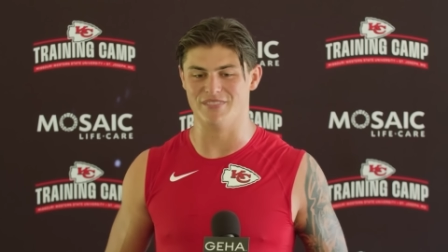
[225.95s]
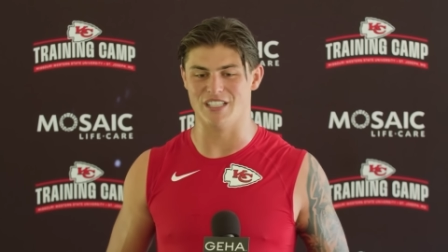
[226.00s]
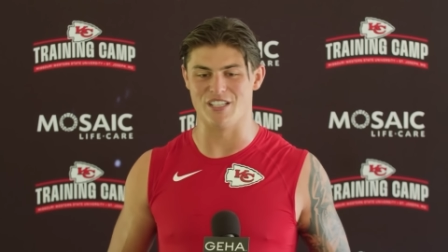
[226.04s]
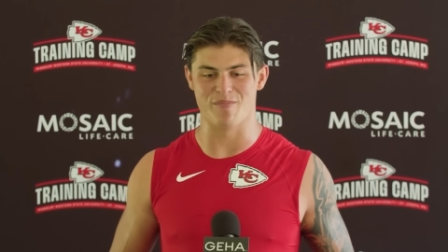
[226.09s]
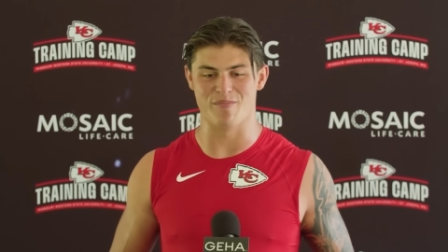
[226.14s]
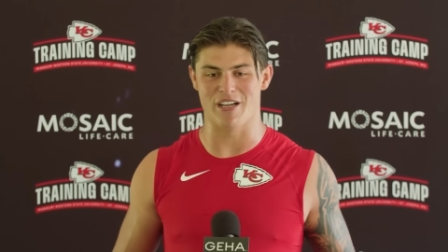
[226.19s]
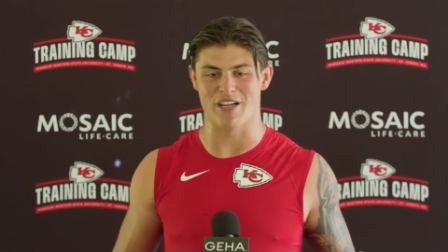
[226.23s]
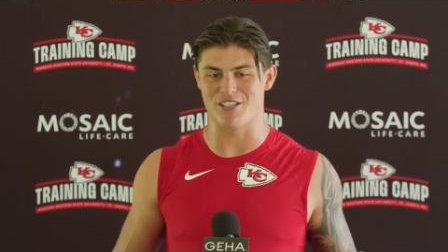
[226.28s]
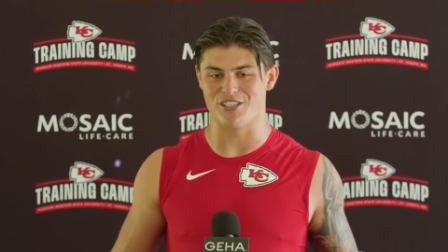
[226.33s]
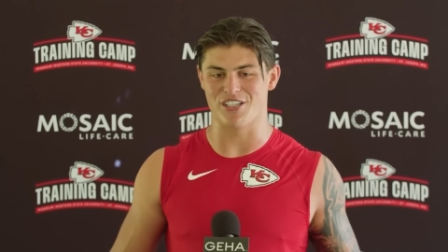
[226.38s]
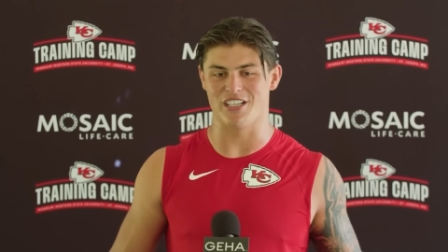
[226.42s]
as
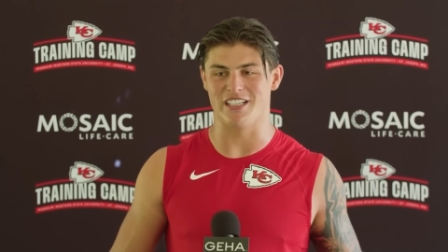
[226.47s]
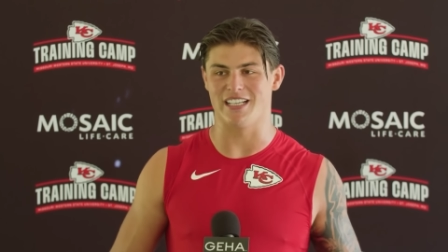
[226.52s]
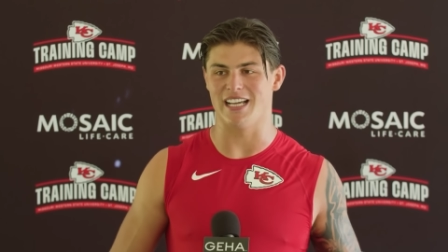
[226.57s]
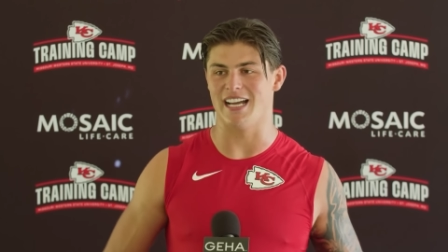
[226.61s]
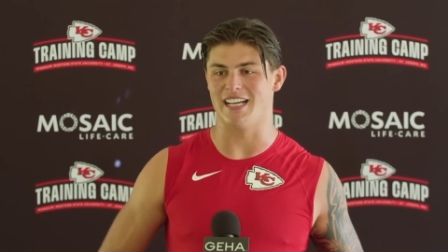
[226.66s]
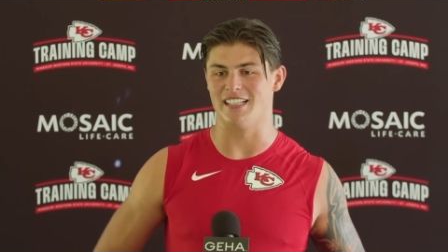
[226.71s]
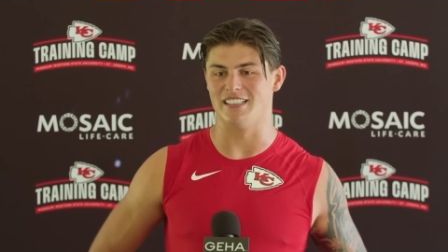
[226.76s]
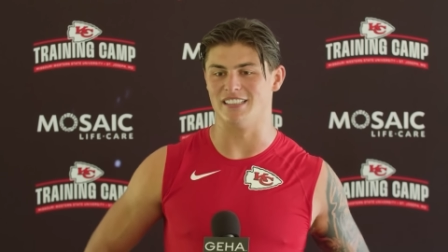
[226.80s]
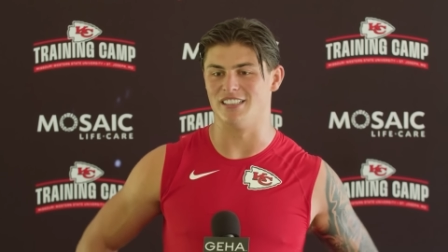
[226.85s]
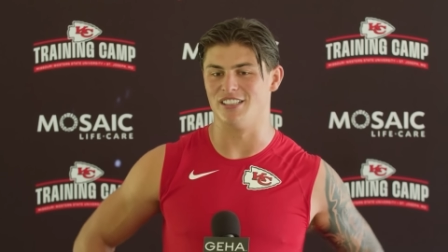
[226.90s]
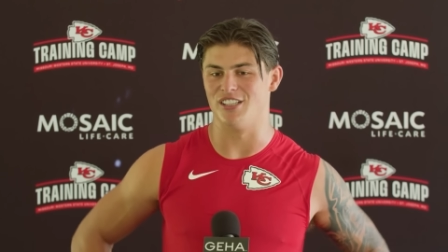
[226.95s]
much as I
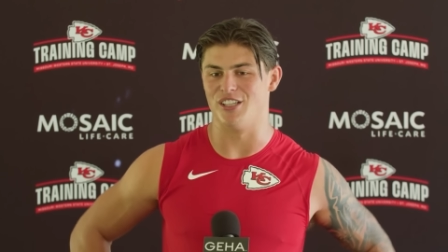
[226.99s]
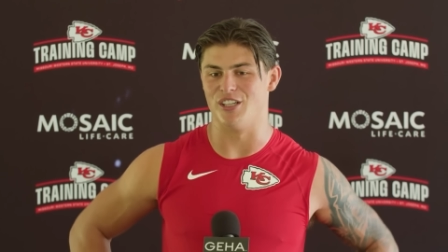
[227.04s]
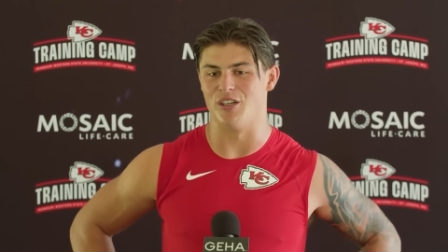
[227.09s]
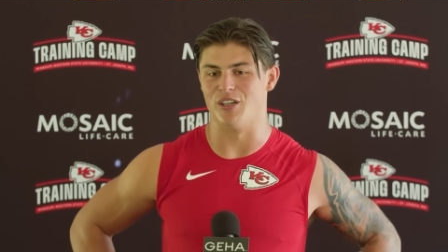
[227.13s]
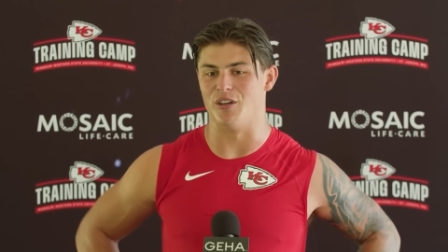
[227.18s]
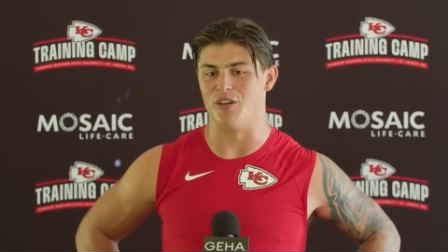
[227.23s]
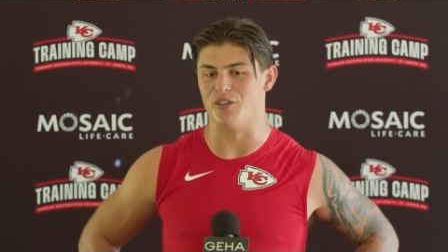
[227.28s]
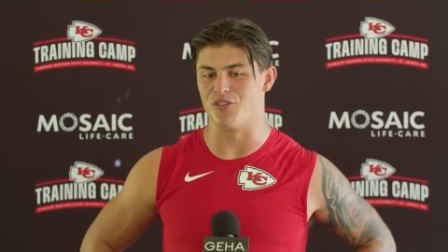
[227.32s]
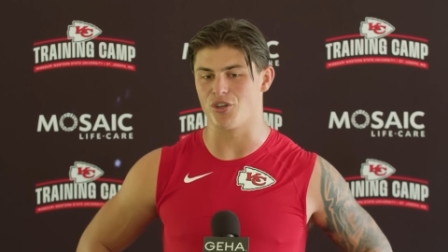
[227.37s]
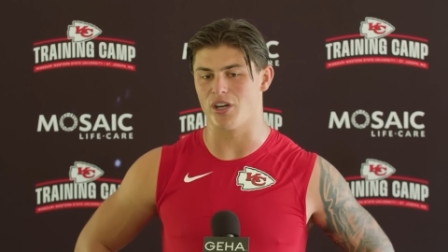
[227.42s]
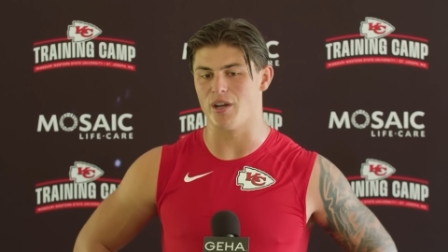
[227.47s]
can, you know,
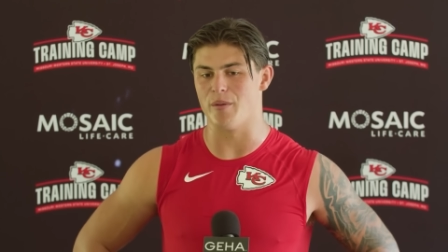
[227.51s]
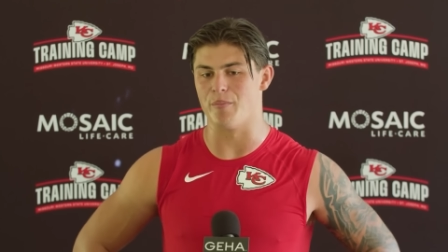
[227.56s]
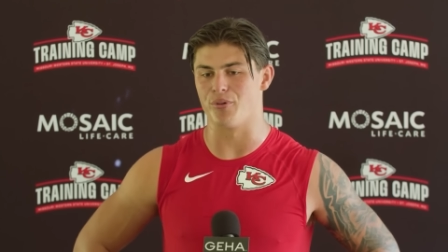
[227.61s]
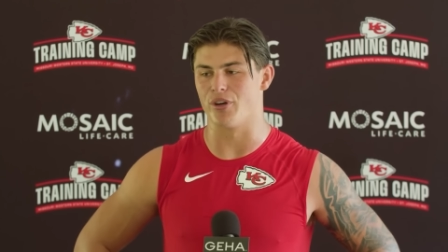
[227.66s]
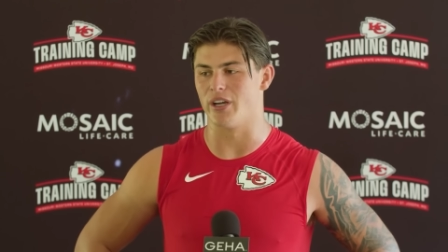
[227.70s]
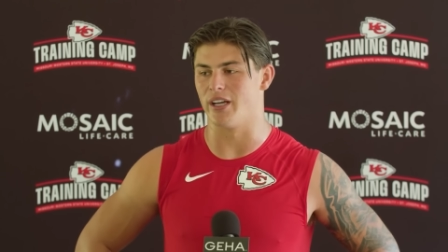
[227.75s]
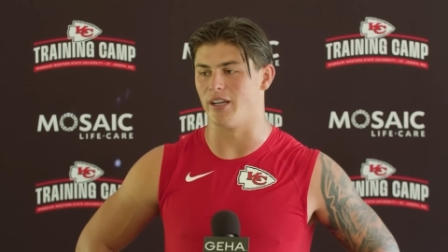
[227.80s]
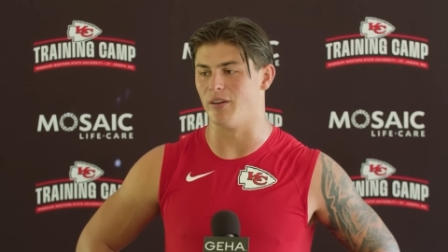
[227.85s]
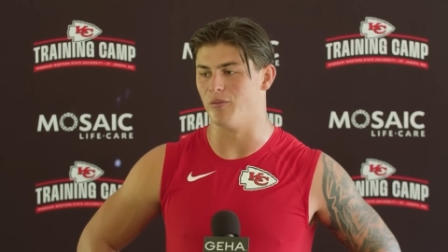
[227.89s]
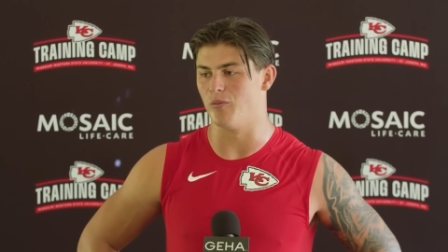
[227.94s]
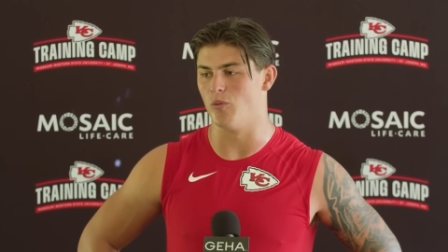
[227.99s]
and try and
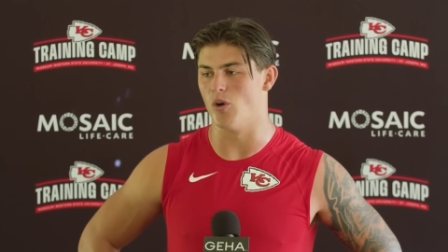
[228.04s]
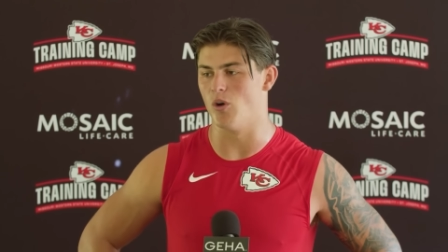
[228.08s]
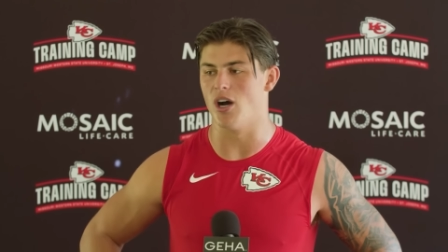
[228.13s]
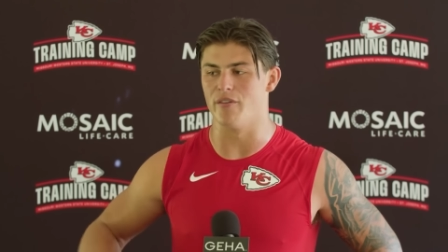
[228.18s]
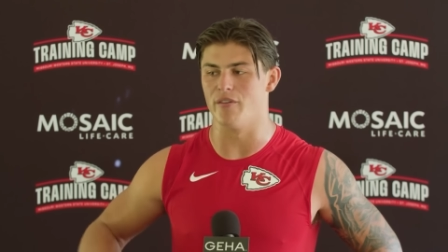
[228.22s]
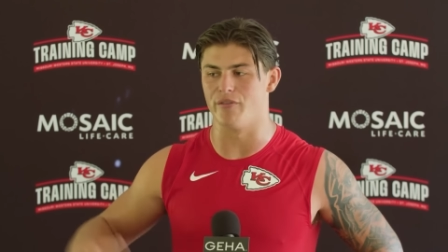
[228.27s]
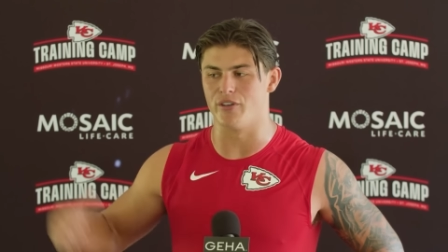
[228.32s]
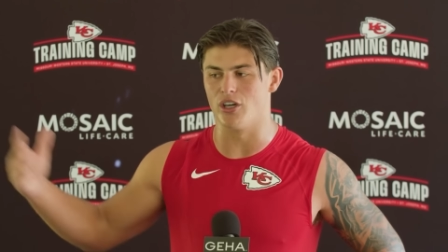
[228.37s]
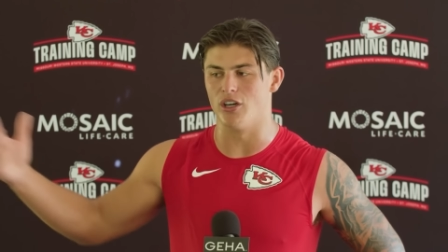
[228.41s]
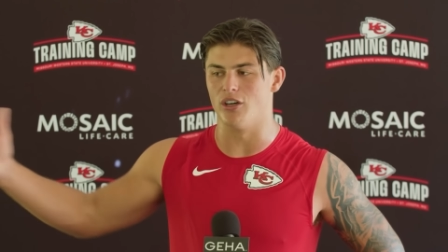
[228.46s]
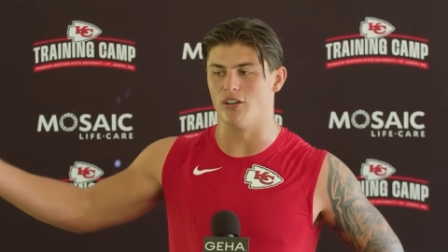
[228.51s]
bring what
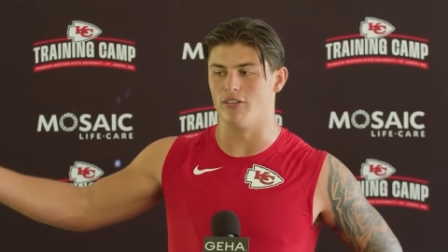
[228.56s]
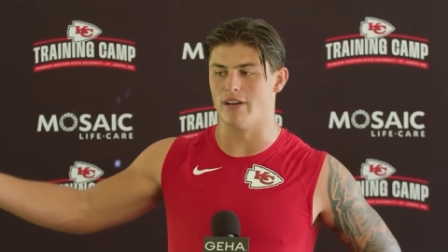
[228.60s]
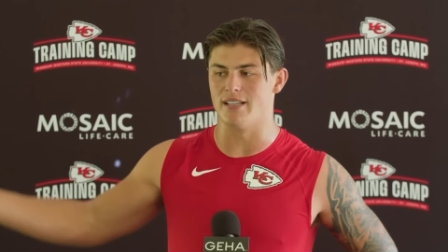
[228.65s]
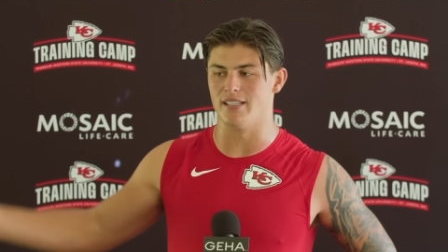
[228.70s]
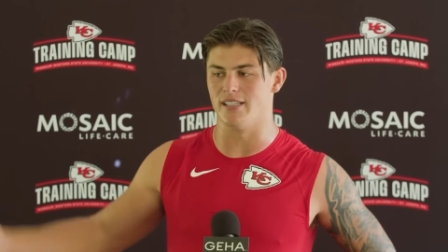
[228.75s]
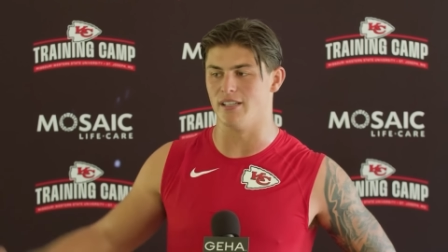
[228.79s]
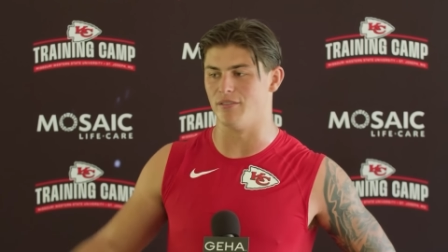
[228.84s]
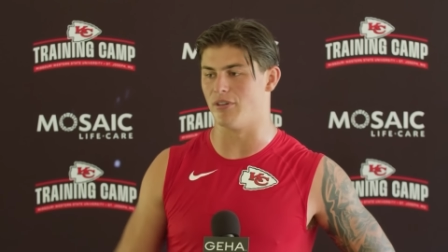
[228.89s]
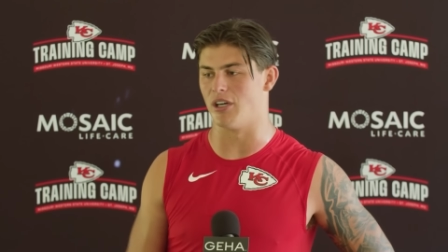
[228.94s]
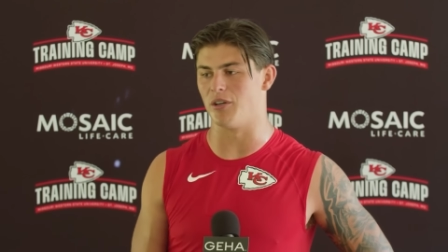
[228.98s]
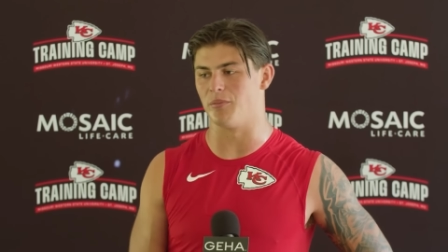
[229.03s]
I've got
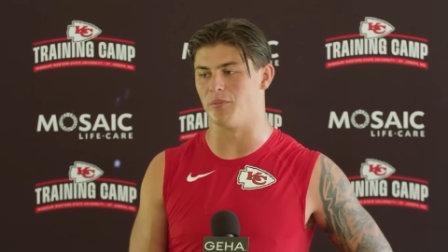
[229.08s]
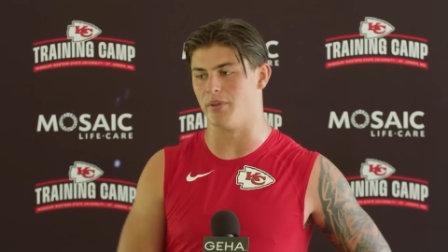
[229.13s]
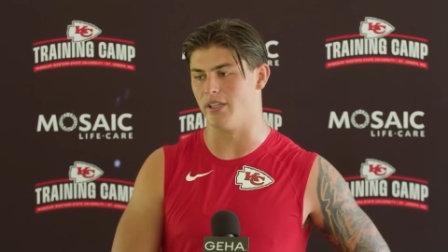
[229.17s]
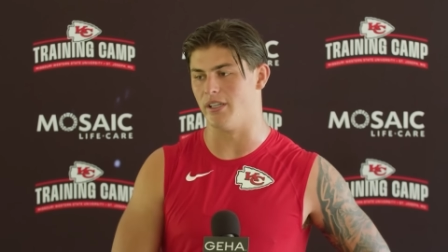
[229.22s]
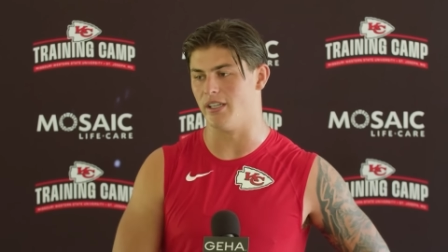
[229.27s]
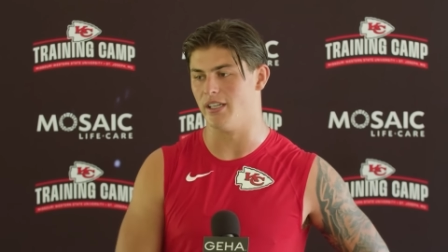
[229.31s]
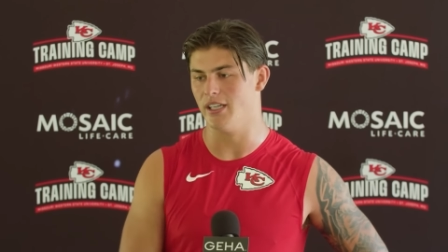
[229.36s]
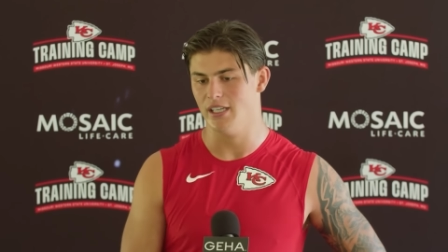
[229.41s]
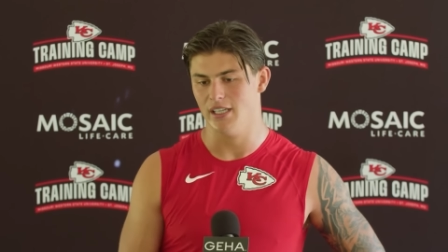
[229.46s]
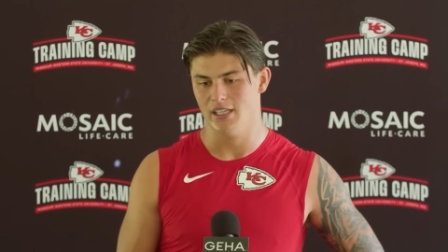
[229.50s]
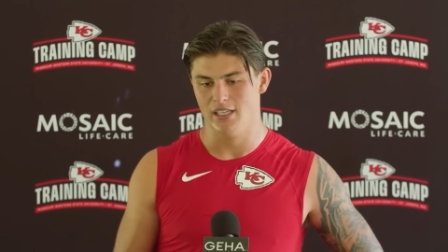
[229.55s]
already in rugby